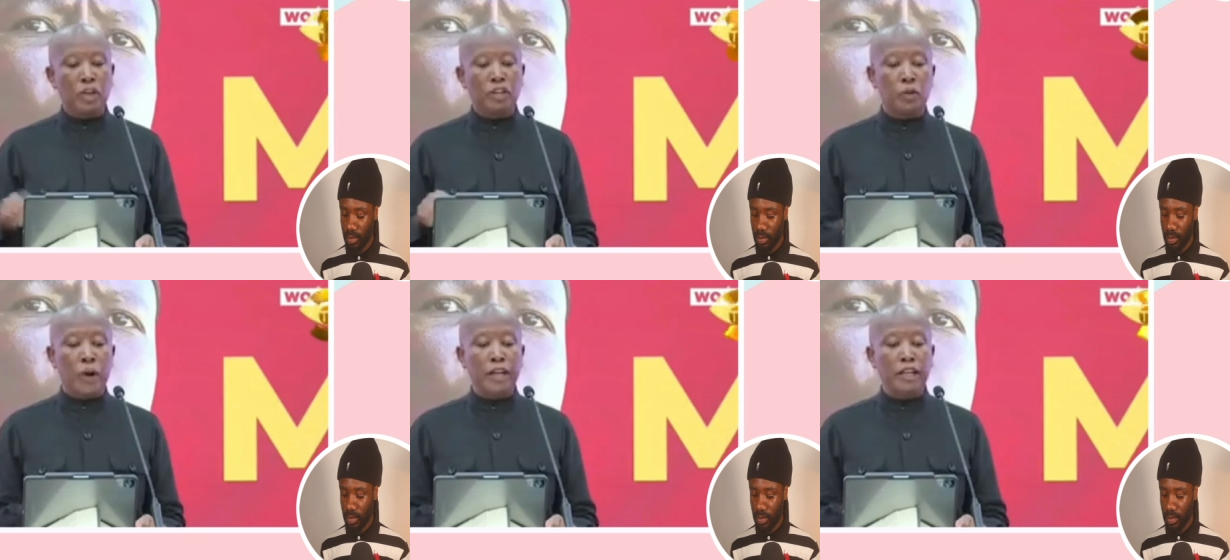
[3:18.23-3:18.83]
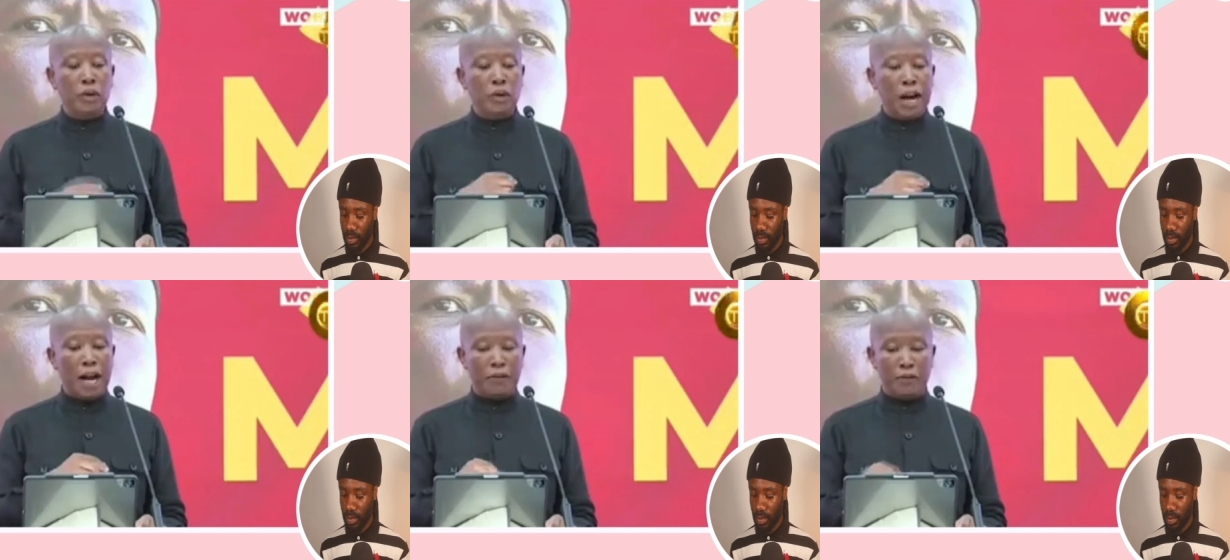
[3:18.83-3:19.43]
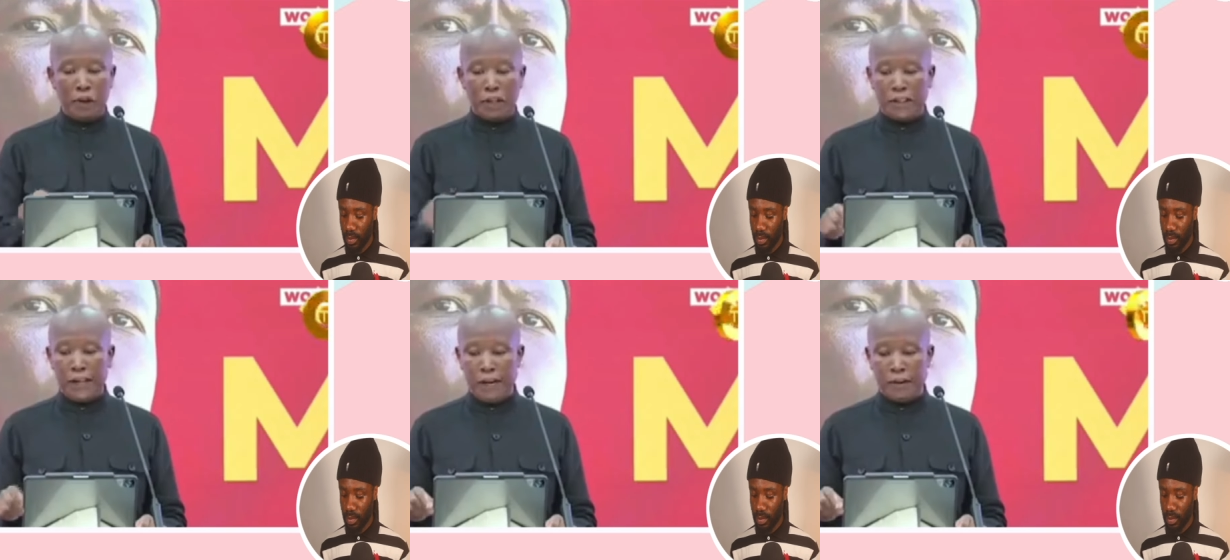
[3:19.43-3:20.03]
Speaker 1: Because when you love
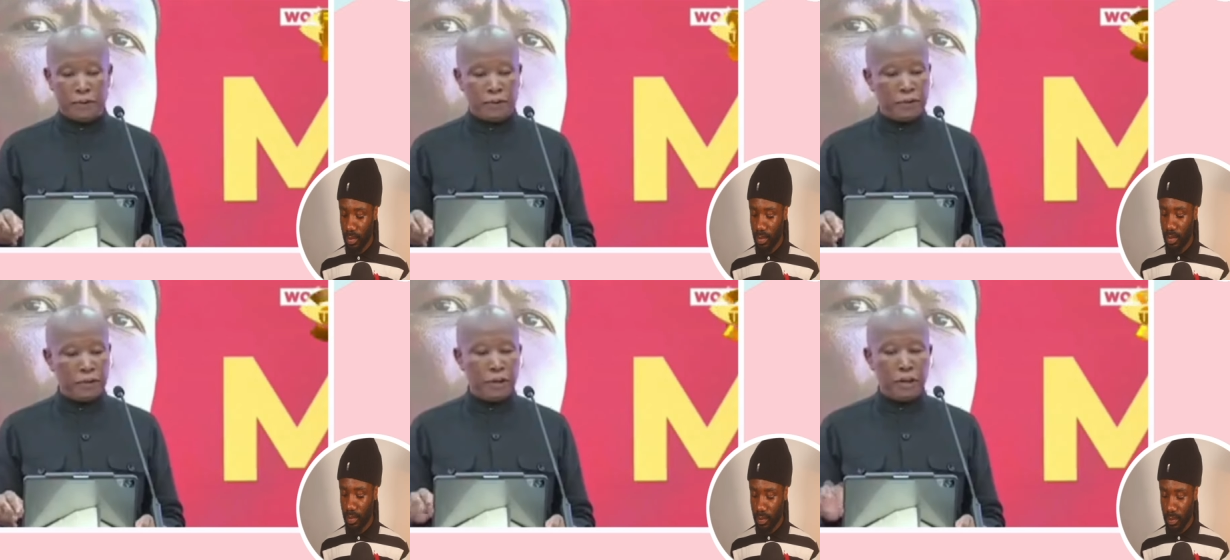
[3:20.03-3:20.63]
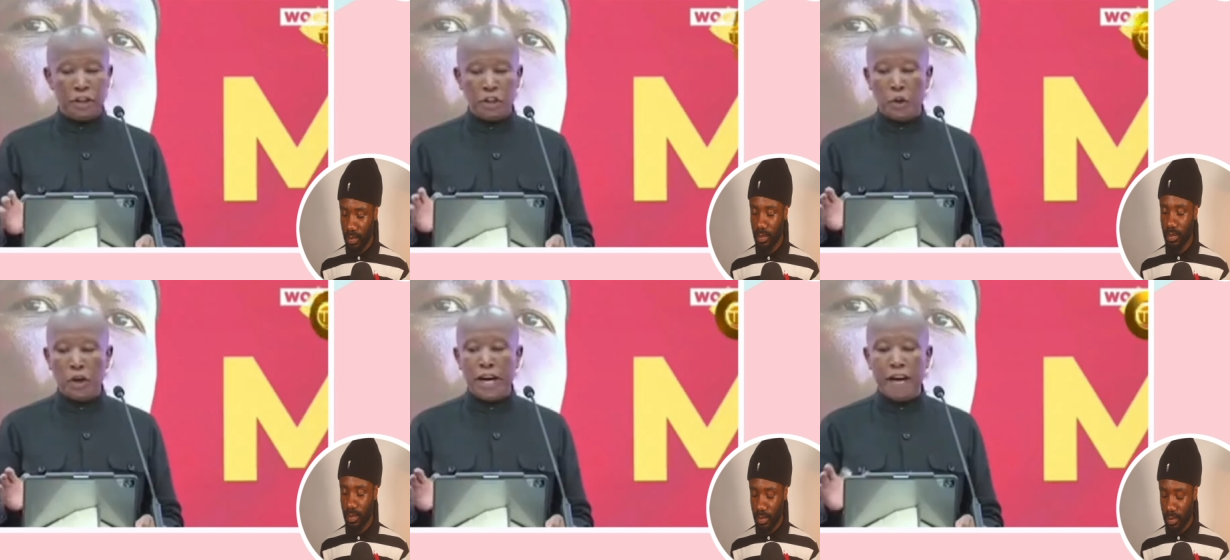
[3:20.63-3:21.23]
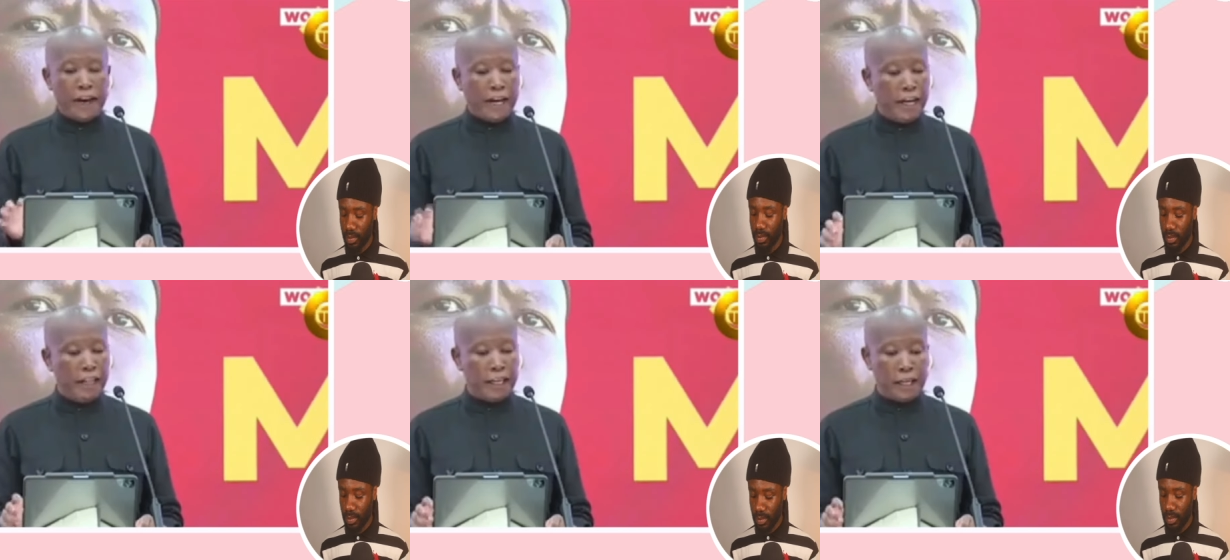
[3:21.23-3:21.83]
yourself, you will
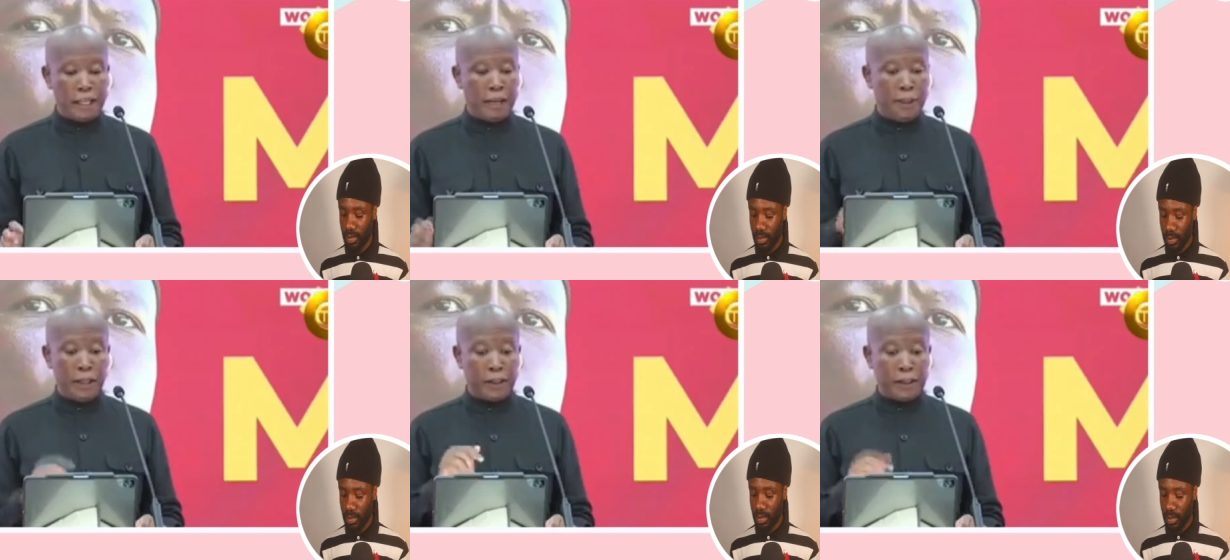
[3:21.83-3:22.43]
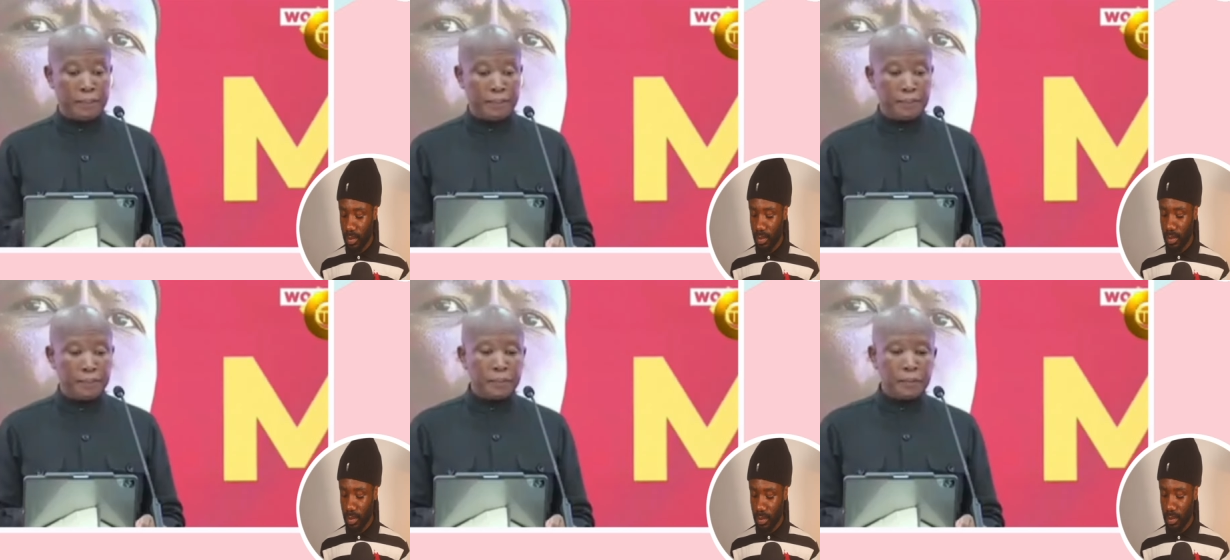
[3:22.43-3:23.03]
never hate another person.